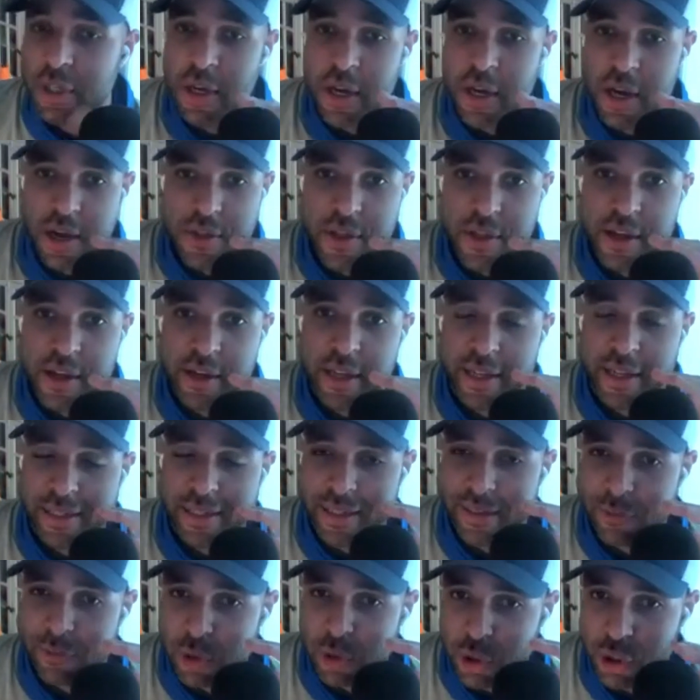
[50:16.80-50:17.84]
Then like
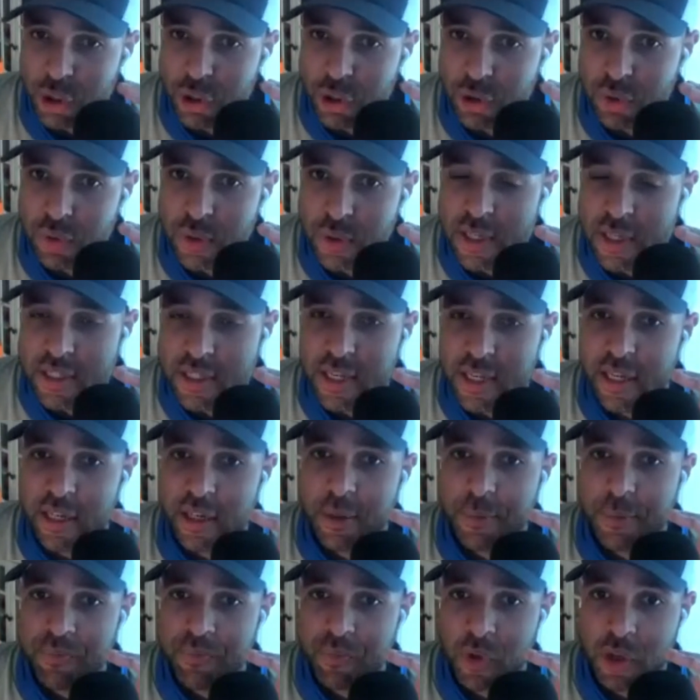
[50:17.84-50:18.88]
level 2 is like
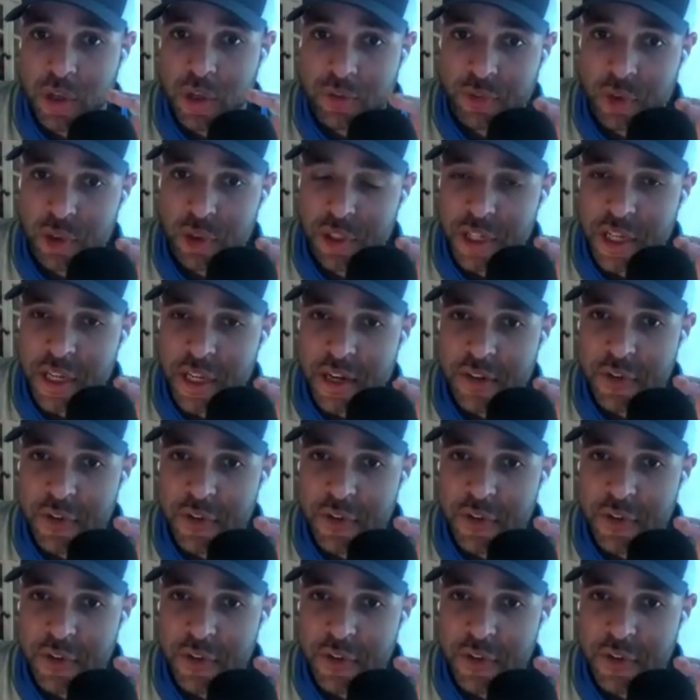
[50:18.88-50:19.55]
ConvertKit.